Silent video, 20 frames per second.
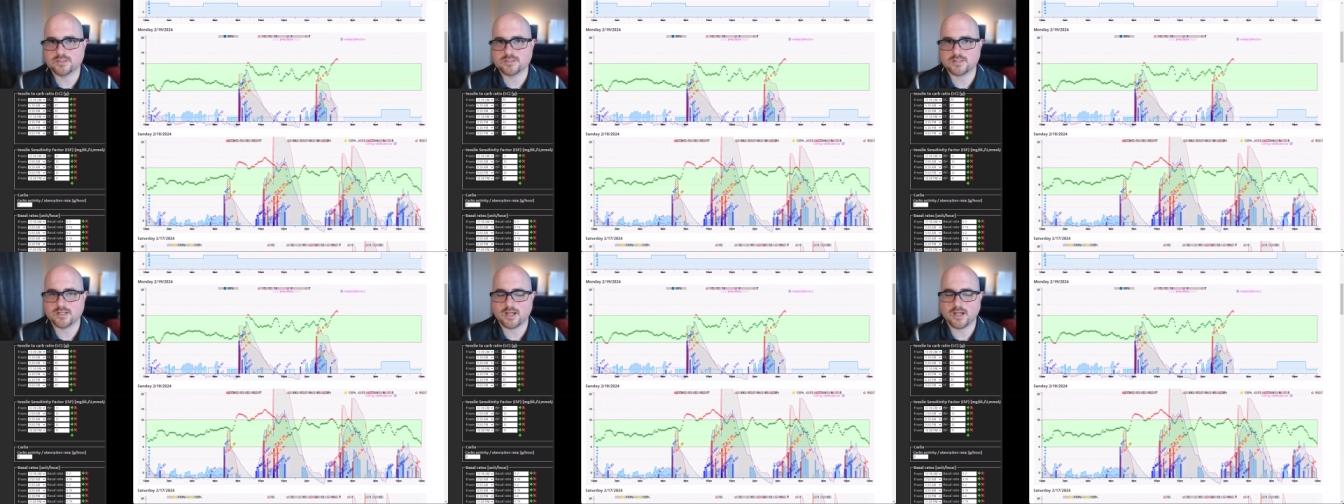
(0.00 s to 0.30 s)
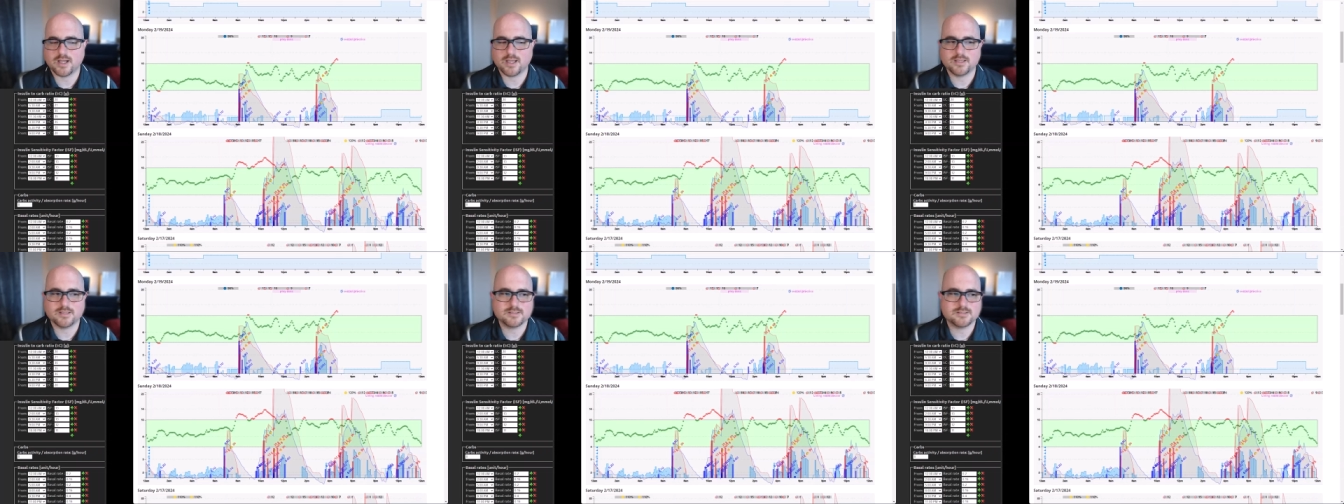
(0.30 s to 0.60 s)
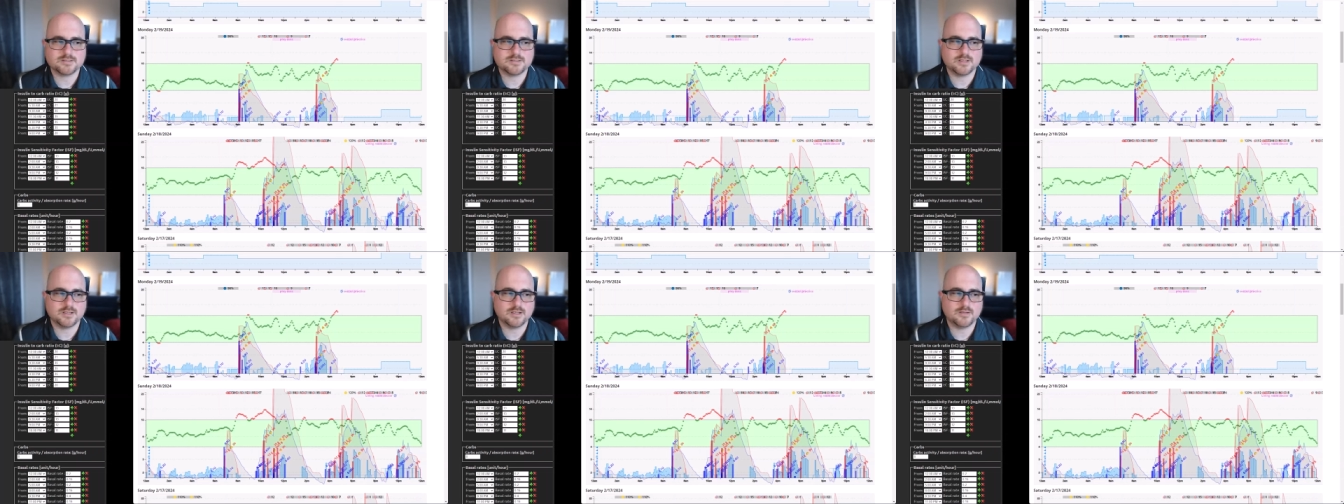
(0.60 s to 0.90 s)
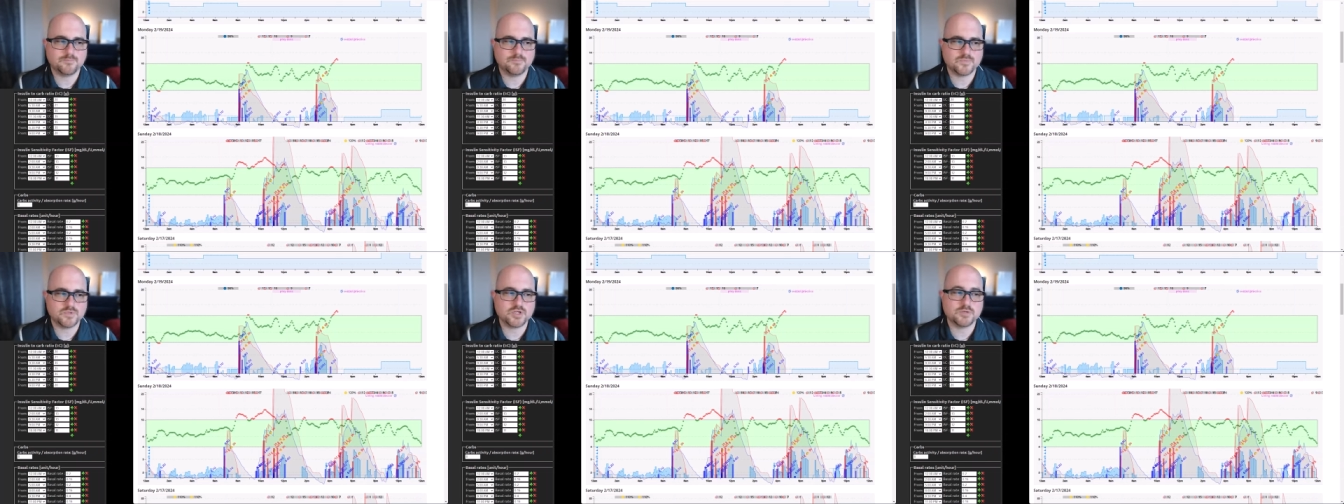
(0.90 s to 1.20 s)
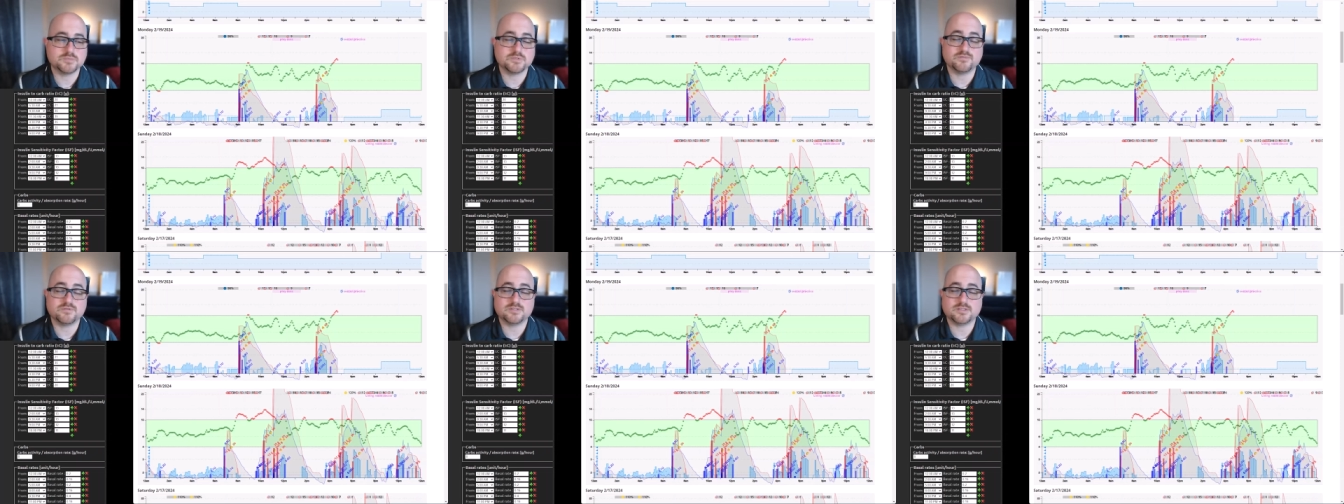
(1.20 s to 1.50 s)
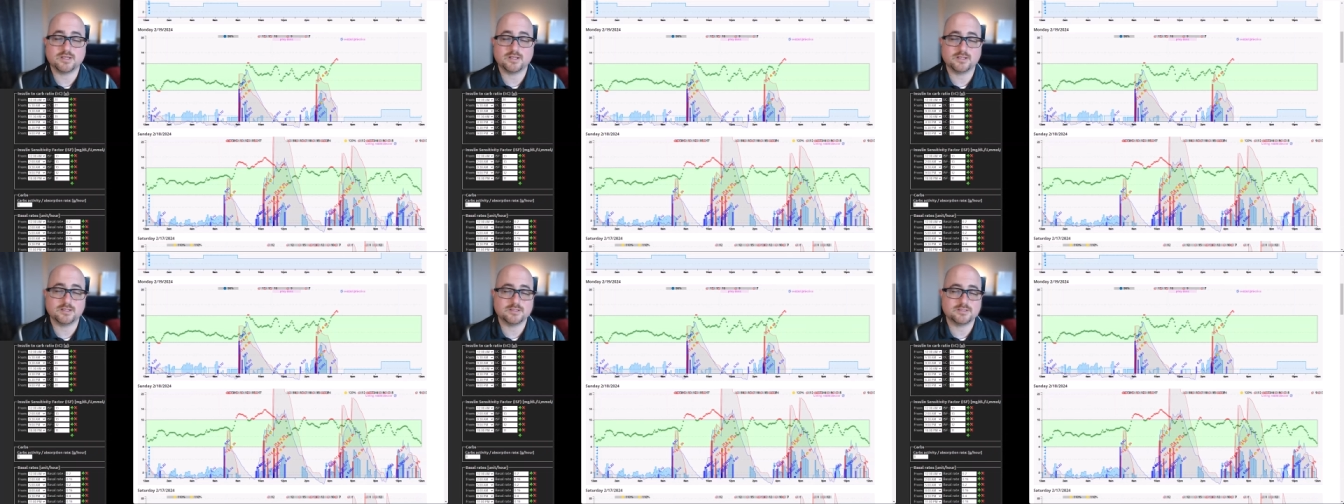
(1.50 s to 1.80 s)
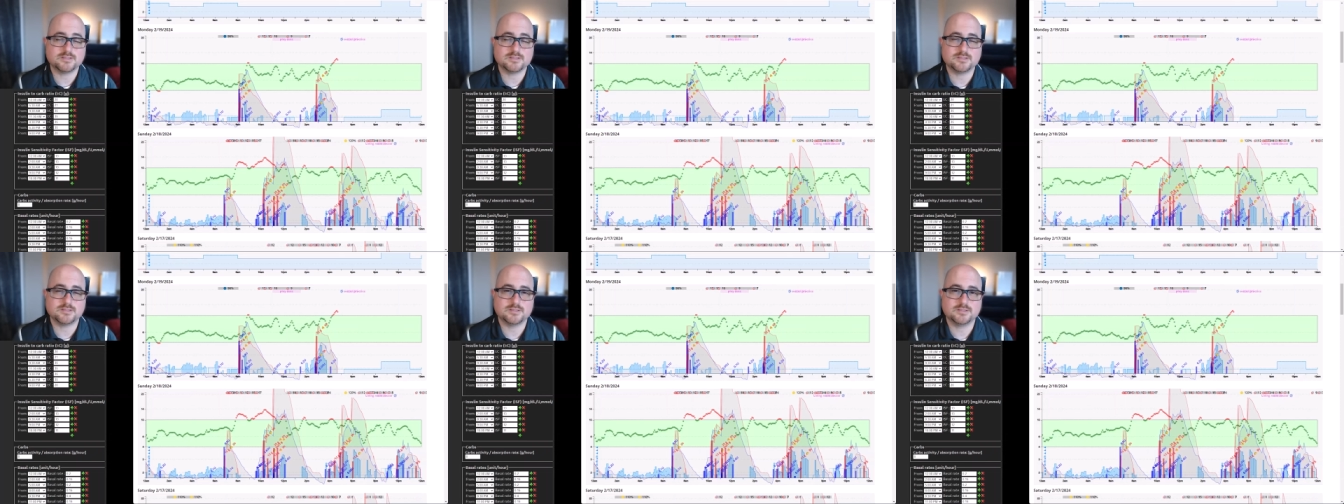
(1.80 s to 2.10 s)
the highs, um, in terms of
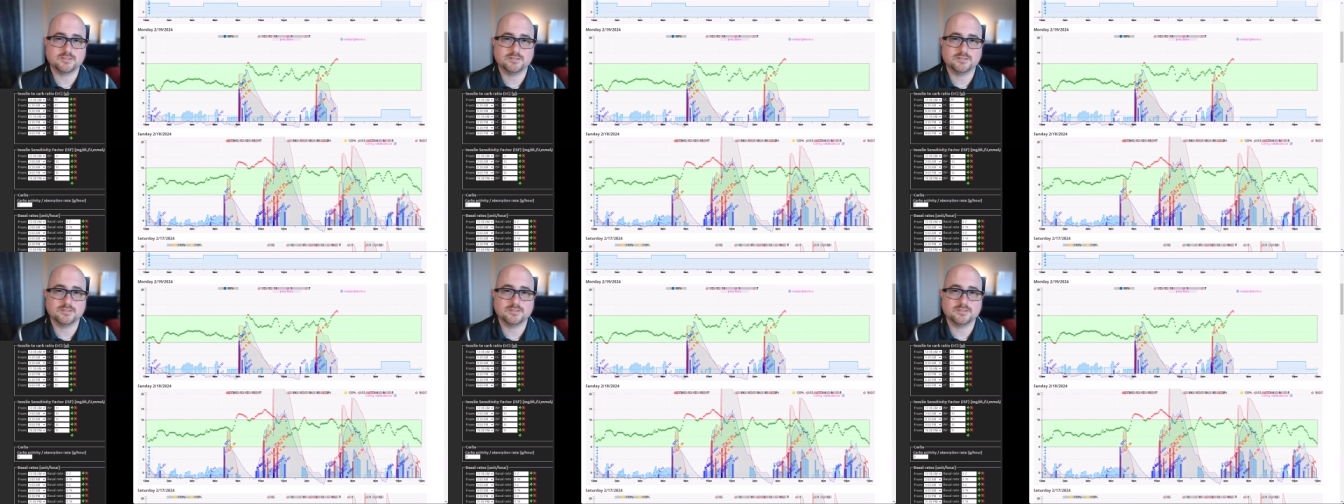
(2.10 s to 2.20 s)
settings.